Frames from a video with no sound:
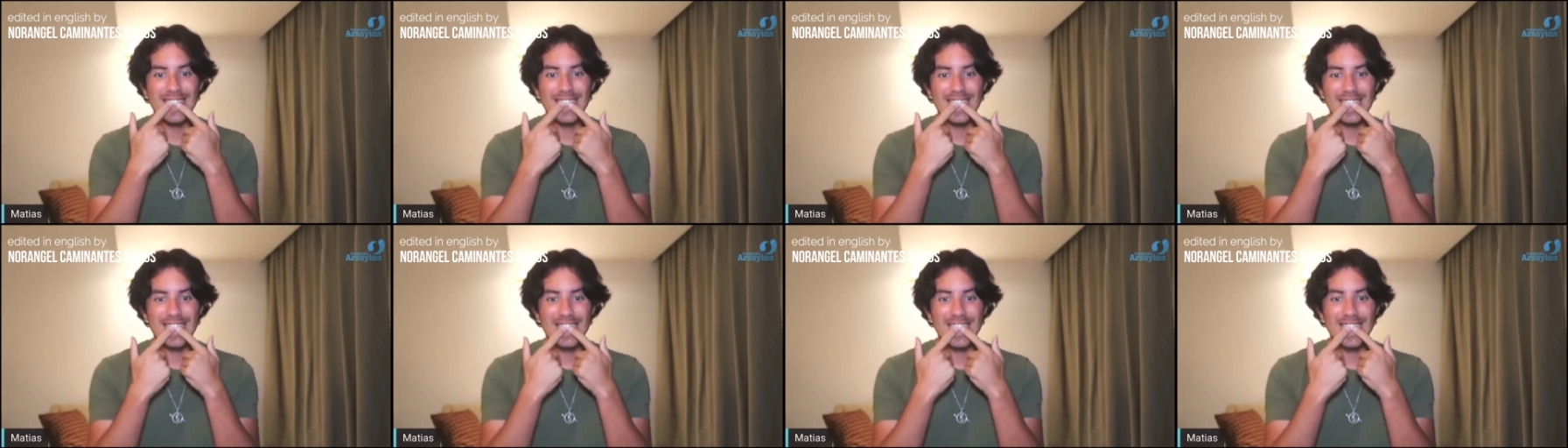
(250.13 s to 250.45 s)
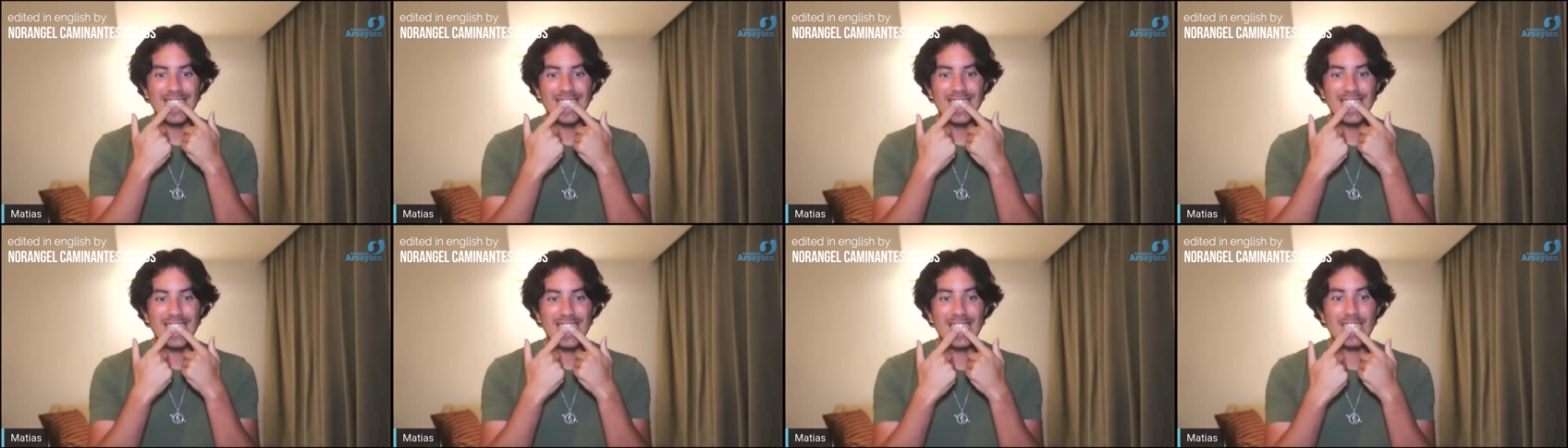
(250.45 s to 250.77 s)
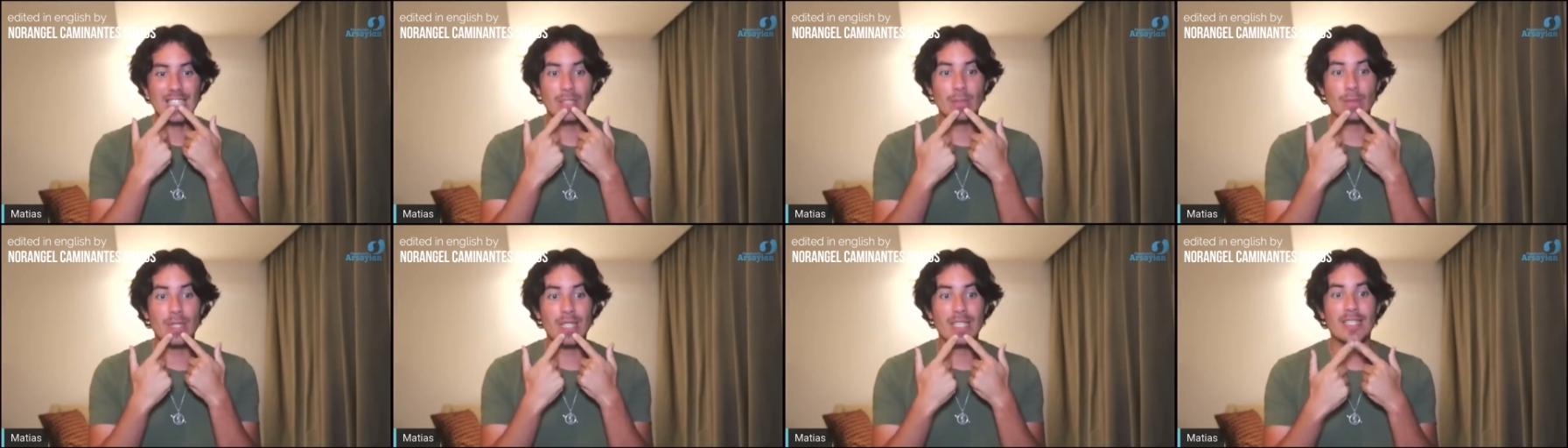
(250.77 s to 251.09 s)
These are the
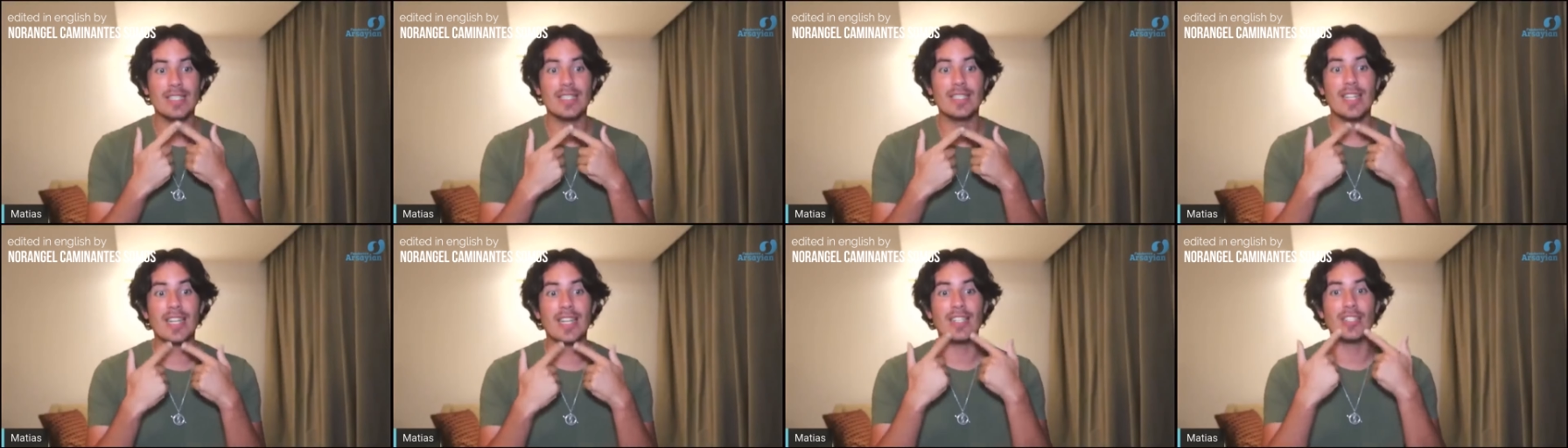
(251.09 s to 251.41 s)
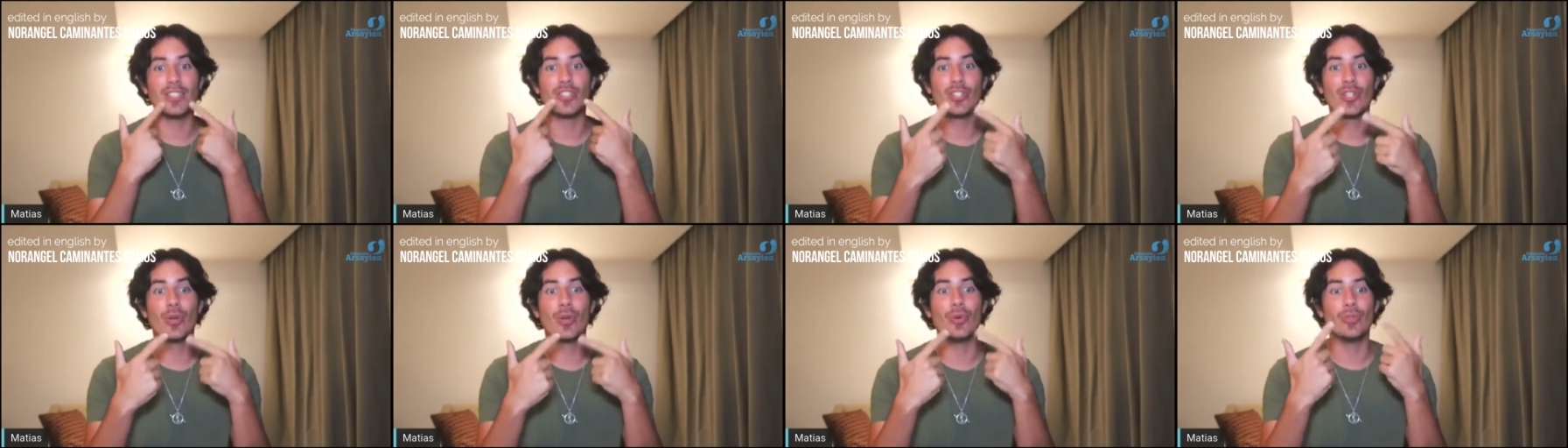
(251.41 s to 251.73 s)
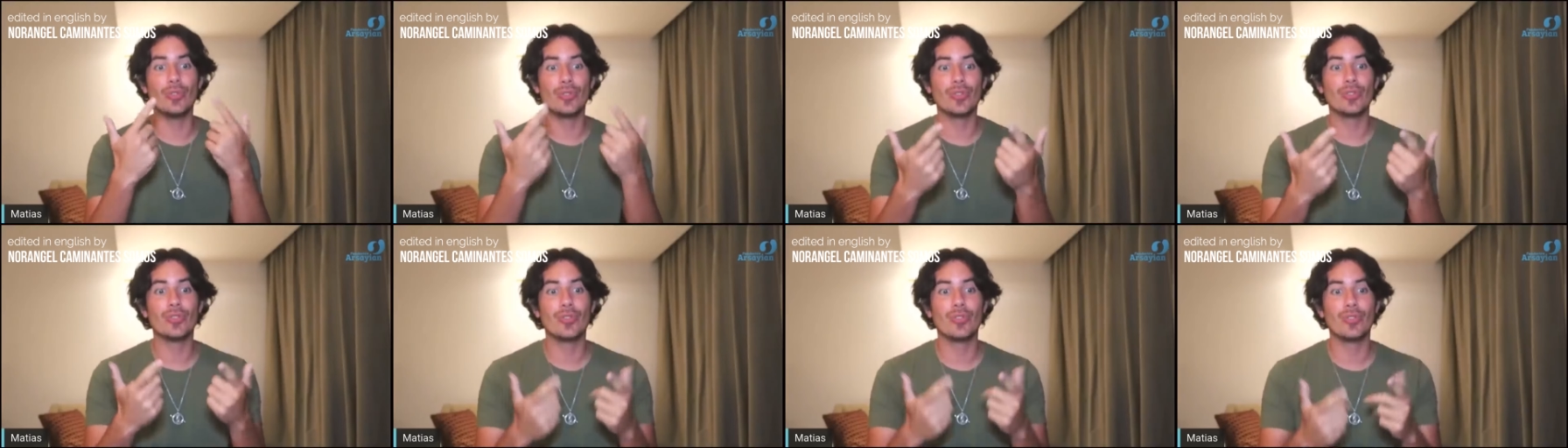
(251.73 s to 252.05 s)
ones that shows
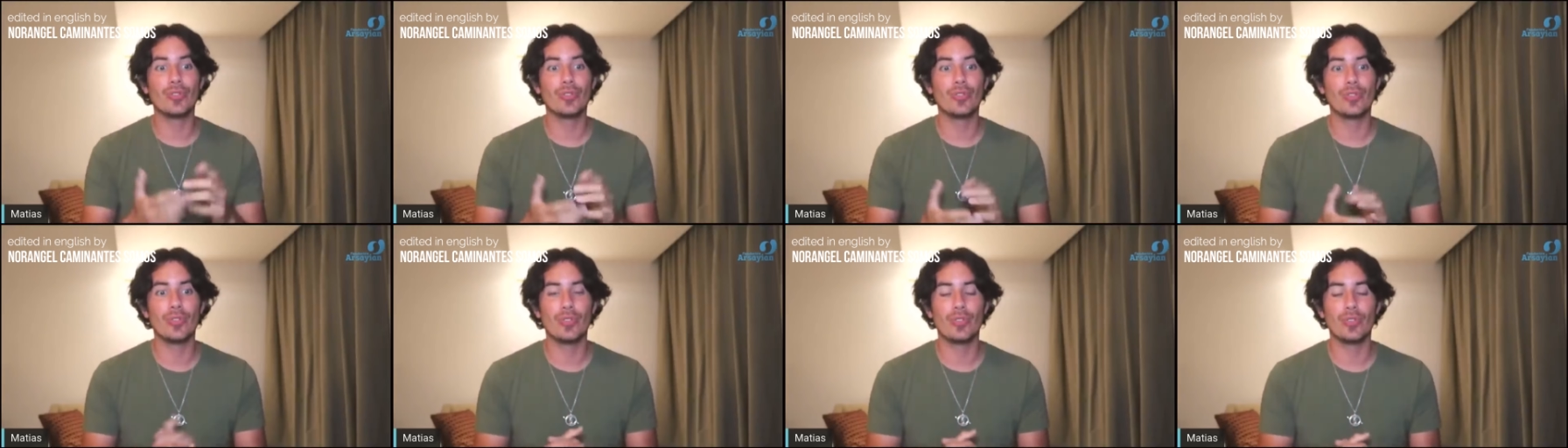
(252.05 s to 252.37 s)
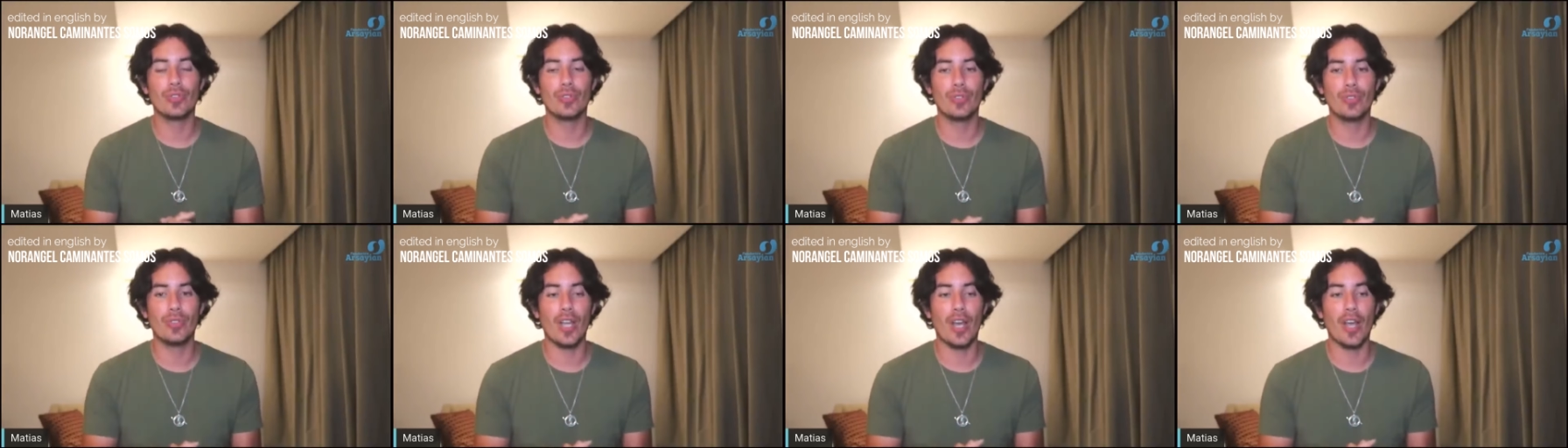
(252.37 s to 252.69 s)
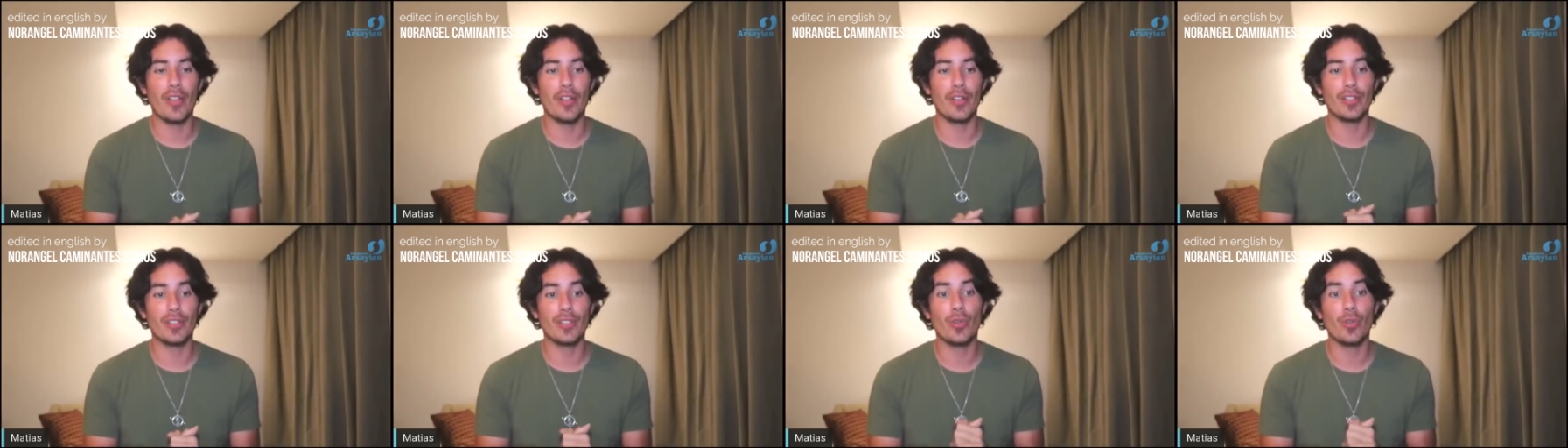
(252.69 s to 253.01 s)
the
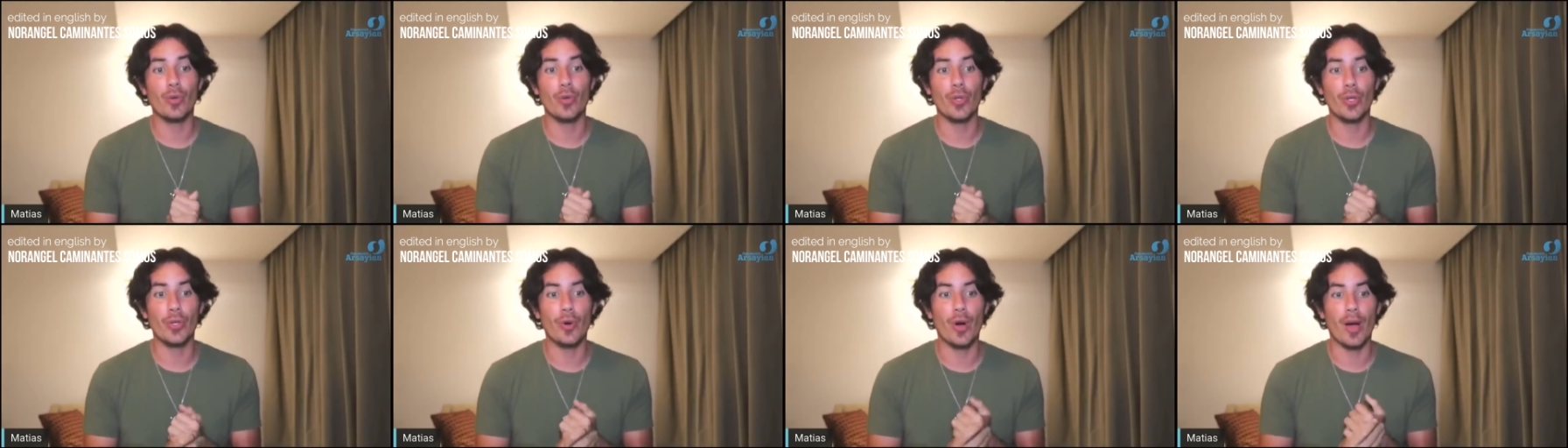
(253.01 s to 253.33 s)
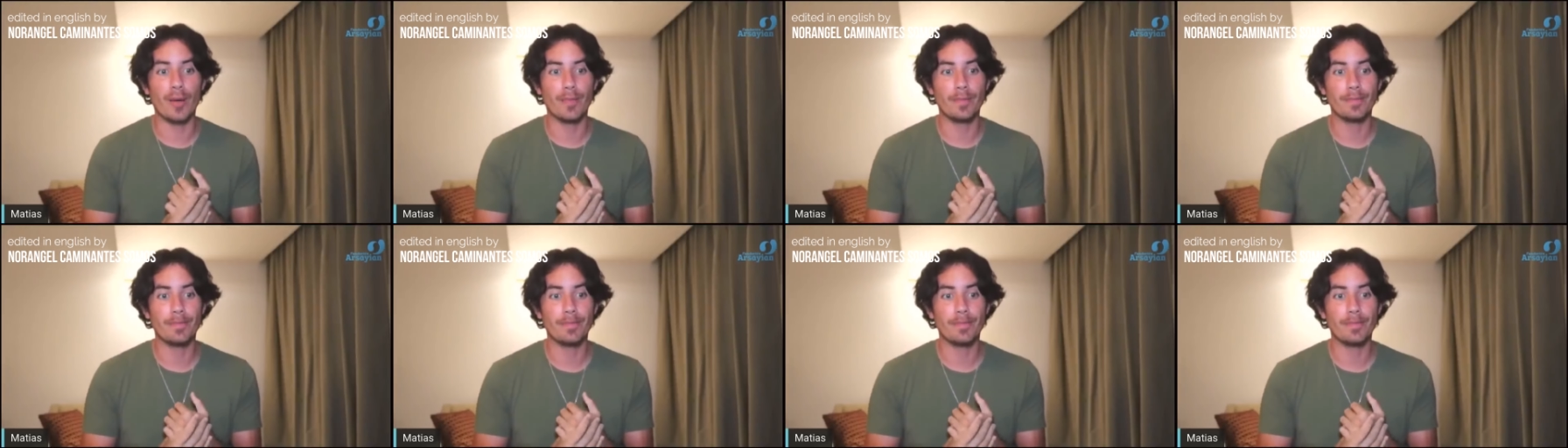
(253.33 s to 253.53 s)
others who you are.